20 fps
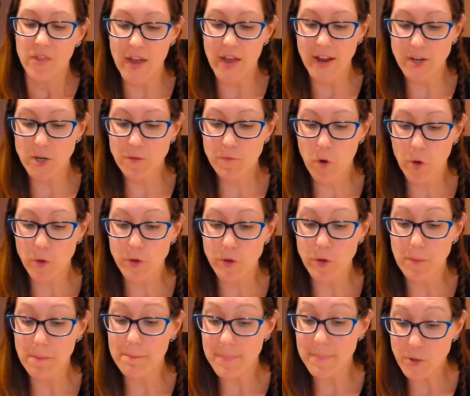Then you've got
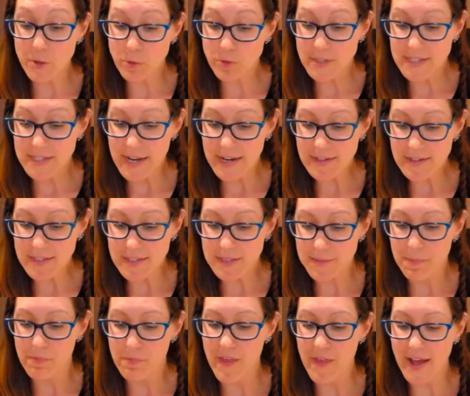your middle
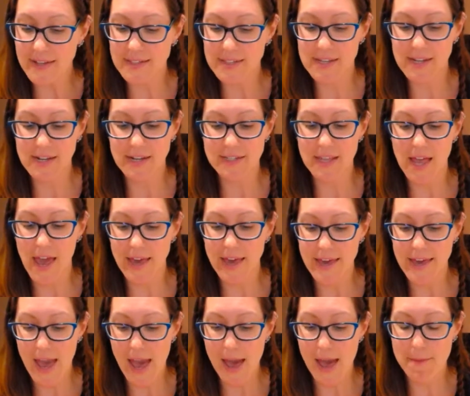scents. That's things like
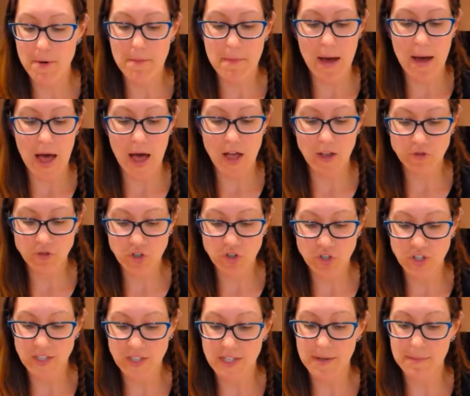chamomile,
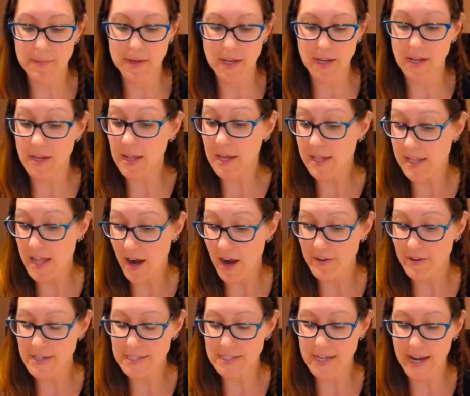cinnamon,
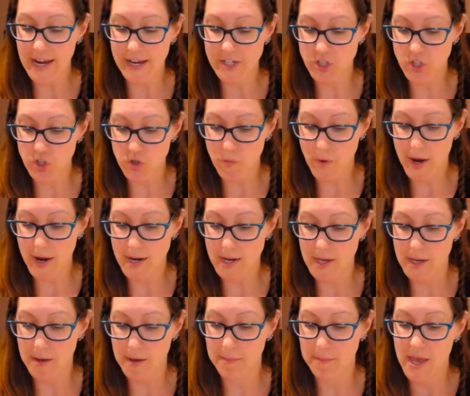clary sage,
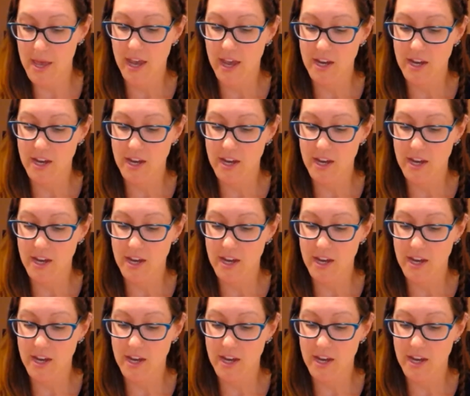geranium,